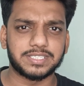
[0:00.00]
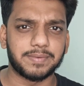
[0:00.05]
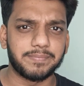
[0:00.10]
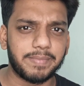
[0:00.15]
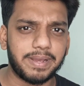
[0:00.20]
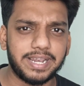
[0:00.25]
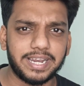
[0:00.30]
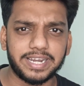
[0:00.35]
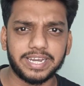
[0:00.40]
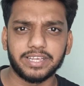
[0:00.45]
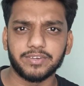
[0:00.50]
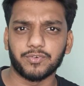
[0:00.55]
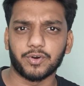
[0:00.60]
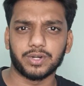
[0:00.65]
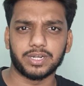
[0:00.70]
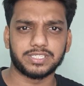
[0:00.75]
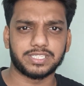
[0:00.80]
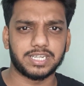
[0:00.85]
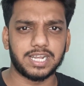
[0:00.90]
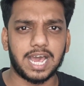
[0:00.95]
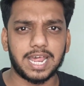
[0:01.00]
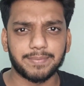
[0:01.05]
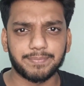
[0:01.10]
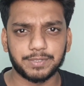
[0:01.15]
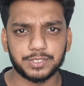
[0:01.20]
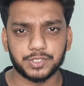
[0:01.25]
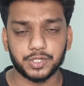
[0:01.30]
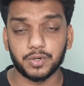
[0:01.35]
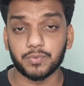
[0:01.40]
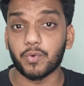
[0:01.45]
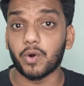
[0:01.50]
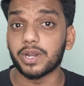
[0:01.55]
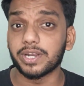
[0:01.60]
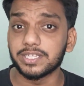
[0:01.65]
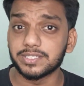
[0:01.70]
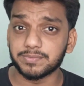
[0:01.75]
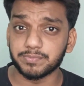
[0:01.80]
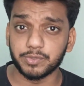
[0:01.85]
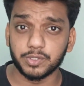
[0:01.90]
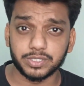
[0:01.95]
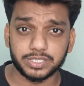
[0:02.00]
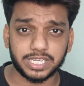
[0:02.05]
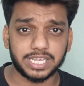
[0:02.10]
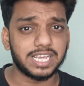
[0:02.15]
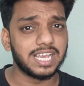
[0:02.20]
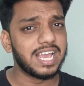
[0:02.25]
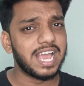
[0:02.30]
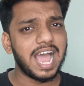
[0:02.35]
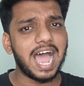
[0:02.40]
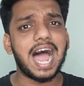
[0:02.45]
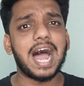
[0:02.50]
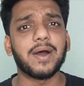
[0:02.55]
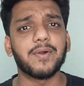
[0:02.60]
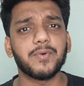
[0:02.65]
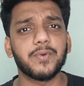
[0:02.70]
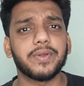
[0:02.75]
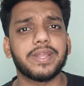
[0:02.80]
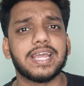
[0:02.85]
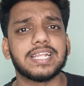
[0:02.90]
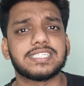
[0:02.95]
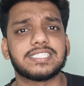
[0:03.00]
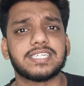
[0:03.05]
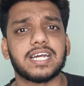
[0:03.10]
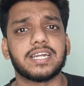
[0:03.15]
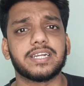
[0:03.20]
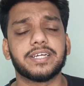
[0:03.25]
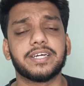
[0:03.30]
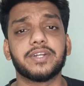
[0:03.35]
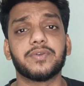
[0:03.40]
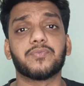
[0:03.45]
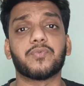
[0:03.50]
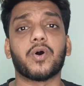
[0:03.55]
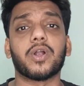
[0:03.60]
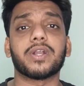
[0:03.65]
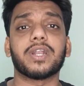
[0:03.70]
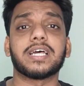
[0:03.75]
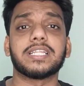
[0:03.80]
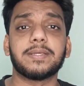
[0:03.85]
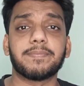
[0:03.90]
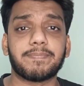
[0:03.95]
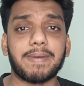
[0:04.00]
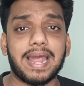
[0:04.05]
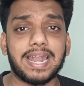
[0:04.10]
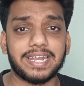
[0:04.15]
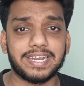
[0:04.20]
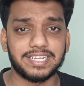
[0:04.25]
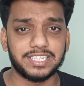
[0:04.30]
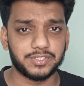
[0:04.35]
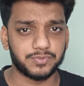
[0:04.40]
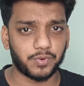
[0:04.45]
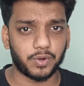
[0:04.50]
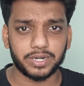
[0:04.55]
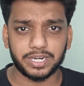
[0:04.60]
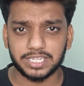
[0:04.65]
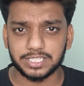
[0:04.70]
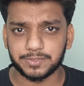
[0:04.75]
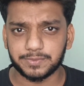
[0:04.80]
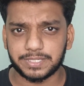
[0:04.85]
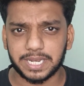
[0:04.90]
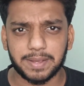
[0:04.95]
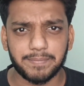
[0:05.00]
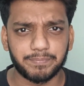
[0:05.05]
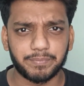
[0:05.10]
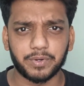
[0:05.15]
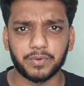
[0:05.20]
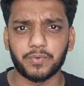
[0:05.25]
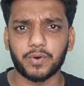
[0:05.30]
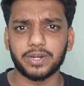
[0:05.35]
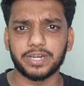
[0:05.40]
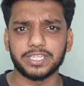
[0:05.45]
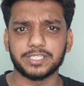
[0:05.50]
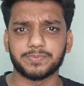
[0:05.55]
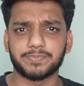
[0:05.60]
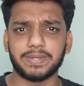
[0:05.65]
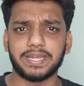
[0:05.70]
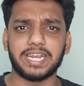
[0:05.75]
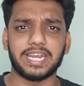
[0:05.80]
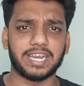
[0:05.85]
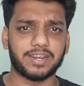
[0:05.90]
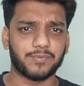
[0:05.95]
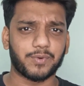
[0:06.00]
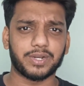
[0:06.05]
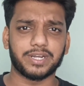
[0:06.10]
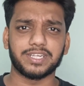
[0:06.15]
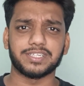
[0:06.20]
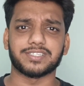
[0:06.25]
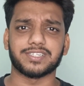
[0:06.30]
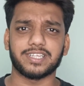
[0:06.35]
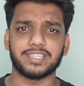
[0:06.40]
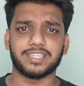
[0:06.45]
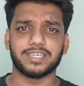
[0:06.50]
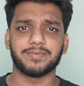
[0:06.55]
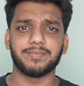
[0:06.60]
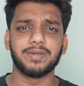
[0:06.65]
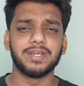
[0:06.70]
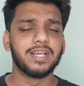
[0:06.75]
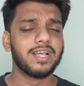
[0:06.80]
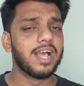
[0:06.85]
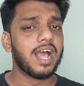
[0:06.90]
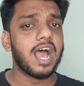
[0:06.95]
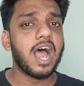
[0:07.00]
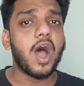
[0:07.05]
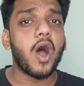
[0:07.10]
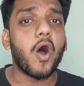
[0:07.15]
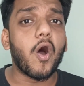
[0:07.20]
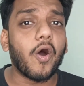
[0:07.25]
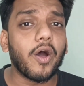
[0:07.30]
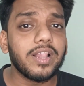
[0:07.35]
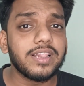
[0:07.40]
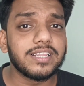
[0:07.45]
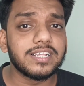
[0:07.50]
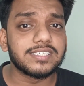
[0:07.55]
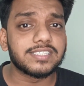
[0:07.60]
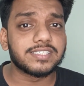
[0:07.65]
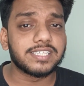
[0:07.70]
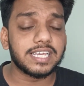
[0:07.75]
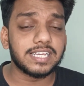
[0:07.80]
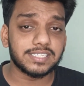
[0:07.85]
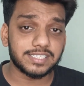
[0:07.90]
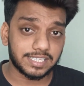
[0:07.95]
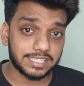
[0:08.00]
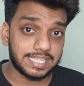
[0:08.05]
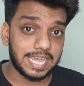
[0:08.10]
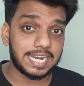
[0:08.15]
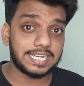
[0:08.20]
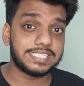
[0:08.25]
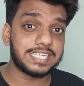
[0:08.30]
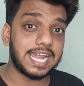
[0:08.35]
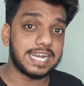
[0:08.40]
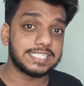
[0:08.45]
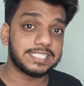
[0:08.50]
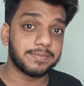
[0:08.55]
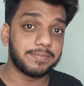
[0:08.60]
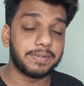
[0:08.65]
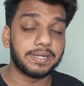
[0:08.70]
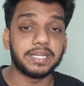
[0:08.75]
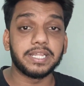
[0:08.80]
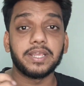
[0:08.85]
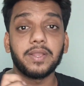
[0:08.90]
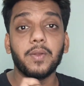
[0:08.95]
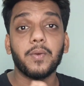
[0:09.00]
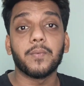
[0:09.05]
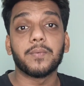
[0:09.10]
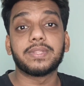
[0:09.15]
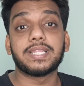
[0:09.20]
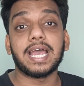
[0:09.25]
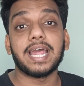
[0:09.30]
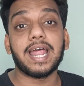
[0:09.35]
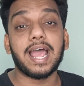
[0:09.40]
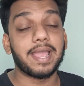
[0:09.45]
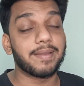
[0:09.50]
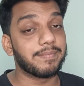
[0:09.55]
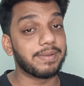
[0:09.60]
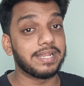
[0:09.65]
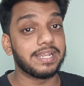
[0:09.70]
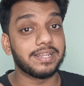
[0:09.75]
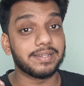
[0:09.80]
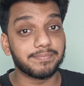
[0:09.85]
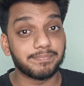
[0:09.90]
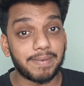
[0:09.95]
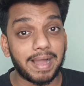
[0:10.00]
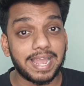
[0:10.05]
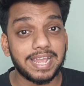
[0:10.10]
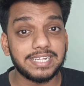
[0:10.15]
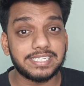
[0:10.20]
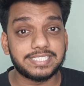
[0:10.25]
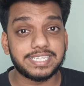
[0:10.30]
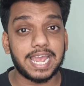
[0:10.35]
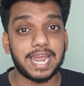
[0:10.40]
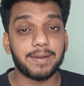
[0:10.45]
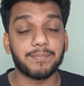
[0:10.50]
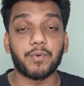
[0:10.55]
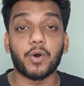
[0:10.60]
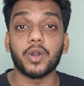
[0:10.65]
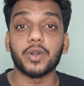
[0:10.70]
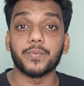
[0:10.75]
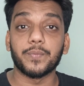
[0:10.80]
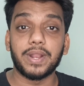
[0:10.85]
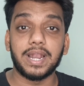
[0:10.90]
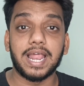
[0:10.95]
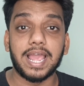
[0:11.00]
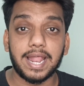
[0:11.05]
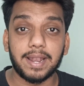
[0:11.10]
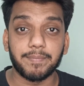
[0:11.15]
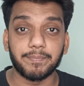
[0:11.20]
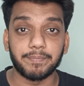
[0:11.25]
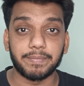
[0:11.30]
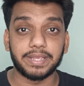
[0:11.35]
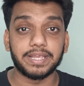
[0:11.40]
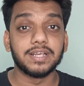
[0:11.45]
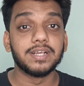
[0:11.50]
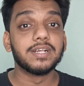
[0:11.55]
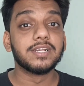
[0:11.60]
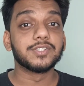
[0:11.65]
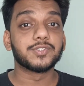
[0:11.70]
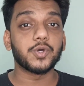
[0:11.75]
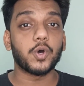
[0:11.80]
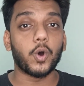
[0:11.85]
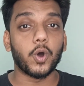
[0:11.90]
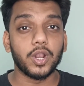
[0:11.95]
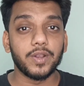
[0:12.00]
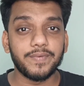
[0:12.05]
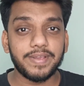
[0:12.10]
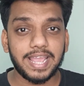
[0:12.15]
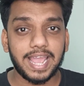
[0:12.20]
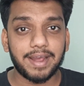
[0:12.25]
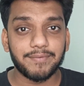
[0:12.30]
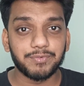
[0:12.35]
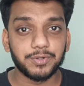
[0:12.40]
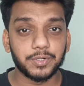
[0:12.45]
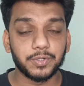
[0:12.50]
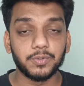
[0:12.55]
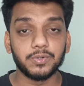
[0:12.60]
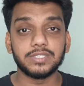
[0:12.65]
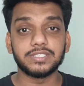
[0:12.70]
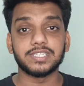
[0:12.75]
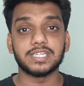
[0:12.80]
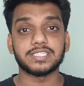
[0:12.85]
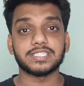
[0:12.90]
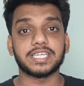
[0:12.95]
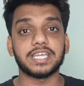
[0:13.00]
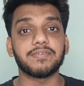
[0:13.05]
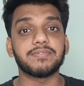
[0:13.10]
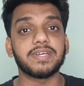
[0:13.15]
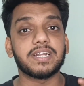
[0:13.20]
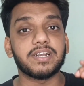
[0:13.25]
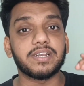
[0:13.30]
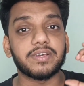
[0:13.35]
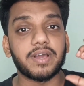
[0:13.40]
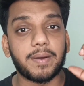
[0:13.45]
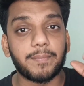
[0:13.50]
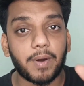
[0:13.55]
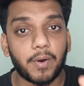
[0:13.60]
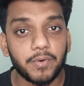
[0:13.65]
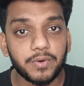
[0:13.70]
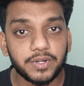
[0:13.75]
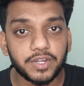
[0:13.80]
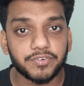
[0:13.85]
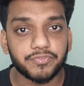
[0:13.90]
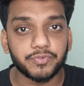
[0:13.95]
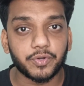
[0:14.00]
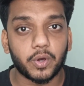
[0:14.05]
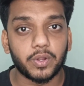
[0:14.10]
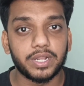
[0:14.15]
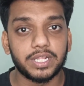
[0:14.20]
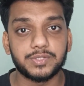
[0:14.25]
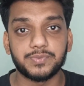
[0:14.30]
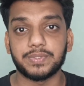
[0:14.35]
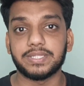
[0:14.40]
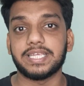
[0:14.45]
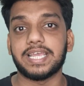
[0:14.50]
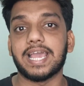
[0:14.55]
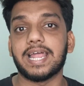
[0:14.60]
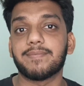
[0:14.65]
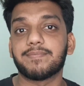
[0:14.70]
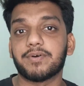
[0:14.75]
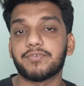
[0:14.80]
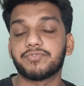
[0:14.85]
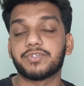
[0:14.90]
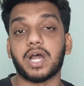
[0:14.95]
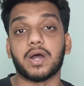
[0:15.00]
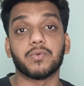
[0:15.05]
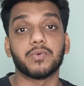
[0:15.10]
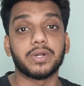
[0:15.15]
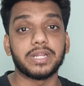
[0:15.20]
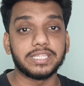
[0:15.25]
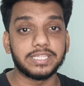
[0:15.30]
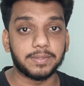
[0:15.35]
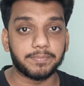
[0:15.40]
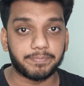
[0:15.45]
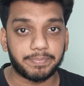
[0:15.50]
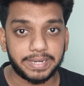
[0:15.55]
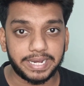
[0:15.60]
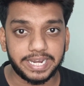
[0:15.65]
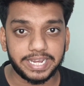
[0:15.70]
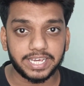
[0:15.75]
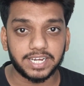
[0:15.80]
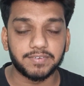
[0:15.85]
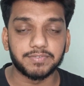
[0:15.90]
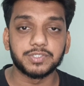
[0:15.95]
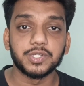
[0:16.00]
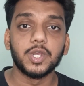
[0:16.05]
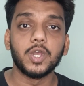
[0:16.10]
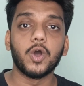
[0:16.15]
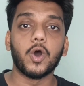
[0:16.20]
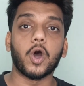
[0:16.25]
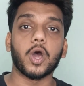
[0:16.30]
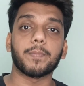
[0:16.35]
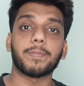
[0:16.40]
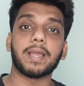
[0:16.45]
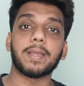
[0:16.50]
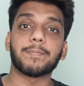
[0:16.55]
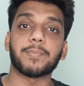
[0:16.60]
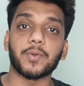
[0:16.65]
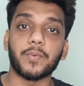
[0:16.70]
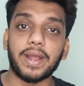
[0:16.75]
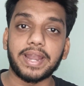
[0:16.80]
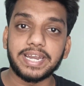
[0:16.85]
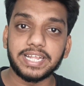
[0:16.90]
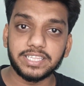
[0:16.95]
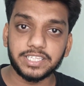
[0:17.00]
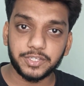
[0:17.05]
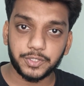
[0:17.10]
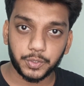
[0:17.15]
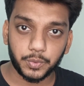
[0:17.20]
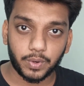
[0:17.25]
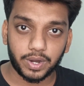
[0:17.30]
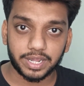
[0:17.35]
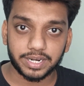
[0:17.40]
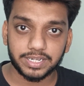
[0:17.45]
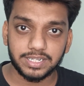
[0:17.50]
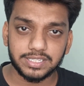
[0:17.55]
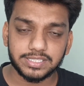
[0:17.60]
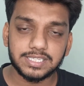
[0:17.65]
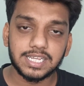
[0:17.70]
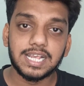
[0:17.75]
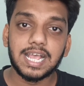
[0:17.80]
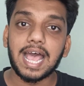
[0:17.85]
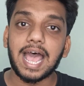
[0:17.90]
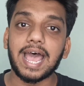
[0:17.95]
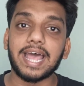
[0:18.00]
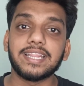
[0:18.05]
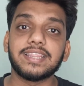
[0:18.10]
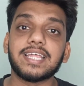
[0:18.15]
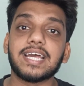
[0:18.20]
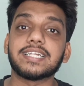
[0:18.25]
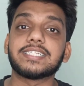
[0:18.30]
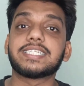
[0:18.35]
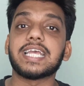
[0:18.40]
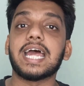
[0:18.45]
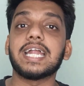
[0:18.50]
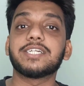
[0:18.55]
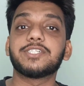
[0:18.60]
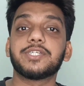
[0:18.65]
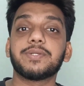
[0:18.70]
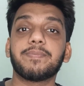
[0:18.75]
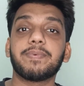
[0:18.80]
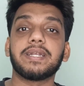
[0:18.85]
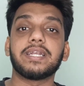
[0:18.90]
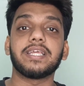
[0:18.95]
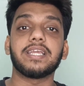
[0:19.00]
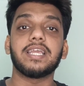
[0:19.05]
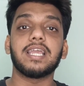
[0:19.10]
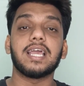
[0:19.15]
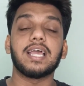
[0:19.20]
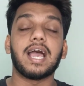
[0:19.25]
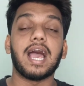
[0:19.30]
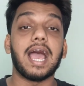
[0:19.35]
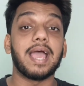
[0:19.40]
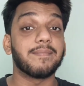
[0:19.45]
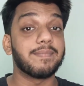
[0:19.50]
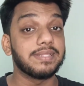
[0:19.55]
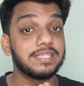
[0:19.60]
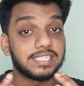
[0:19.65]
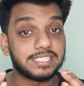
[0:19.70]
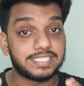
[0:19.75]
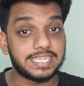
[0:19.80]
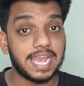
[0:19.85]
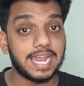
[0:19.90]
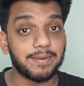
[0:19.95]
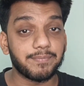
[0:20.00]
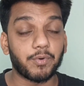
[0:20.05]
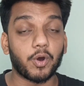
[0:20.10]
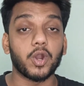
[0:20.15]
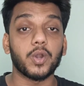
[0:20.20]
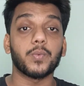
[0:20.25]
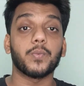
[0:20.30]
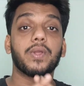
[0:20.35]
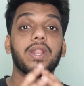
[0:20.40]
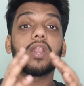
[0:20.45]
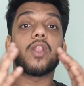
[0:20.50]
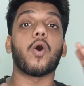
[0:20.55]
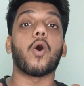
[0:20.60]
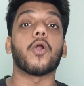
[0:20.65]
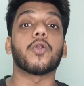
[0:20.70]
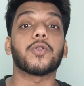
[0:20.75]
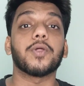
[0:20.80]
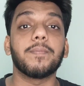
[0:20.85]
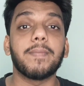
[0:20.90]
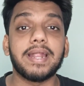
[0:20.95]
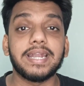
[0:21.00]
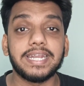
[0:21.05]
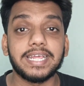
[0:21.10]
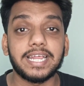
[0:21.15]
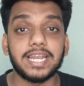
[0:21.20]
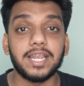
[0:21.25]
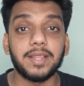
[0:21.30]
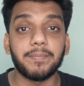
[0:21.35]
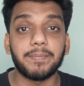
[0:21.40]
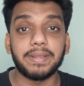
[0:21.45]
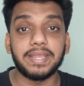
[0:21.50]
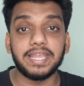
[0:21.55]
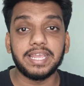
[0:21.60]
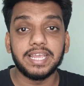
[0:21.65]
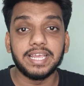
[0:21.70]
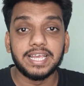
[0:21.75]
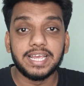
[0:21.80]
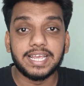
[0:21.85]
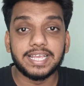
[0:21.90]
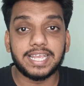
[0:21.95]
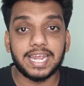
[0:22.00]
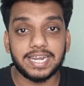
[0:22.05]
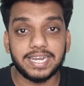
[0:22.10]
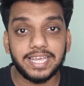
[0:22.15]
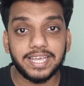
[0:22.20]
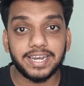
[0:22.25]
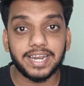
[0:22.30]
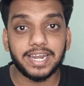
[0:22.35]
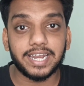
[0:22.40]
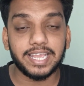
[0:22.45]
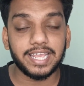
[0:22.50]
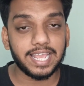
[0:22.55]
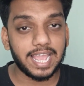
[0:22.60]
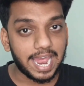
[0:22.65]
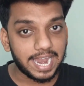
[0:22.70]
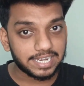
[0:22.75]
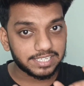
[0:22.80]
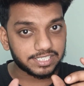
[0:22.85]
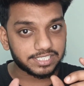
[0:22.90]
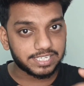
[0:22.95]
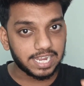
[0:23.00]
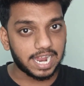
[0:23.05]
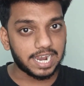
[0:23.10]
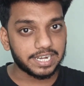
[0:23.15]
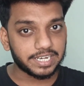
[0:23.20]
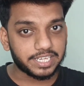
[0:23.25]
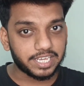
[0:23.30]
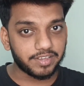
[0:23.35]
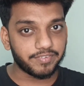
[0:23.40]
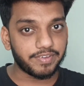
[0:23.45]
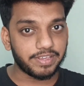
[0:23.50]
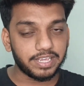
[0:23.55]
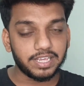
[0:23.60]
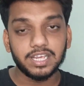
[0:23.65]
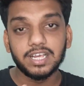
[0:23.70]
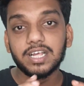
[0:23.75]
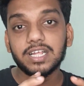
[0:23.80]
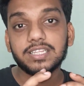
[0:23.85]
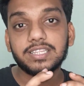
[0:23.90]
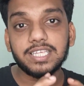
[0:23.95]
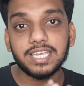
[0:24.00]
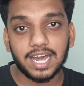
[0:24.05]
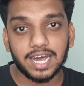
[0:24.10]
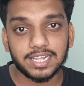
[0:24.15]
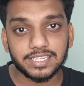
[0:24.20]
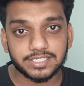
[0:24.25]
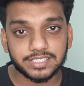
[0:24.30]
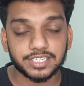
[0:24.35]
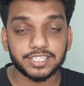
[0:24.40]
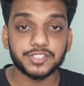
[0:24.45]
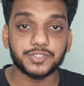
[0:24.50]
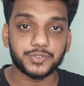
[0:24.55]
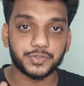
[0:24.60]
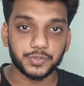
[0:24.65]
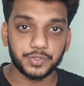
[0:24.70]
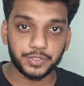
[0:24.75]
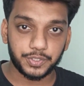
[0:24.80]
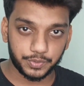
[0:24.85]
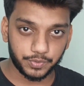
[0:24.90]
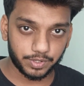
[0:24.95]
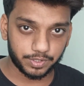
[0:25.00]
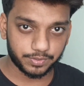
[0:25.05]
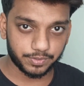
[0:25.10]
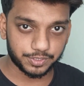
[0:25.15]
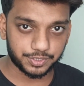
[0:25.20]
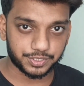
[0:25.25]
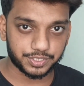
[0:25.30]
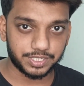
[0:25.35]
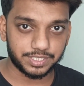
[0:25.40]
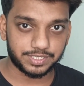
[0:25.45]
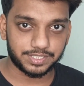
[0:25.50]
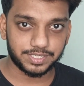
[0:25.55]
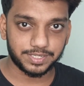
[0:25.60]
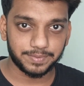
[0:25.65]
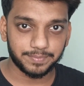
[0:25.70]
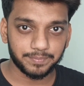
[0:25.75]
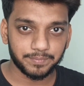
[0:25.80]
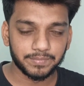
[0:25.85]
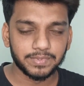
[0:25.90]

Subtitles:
is a melody, what is an arpeggio, what is music, how to get started, what are the patterns, what is tempo, what is beat, what is rhythm. All these things that ChatGPT, my chatbot will help me. So all we have to do is just give that amount of knowledge with the help of downloading the PDFs or by providing the URLs, and that ChatGPT, the chatbot will automatically be getting ready and start giving the answers to your questions.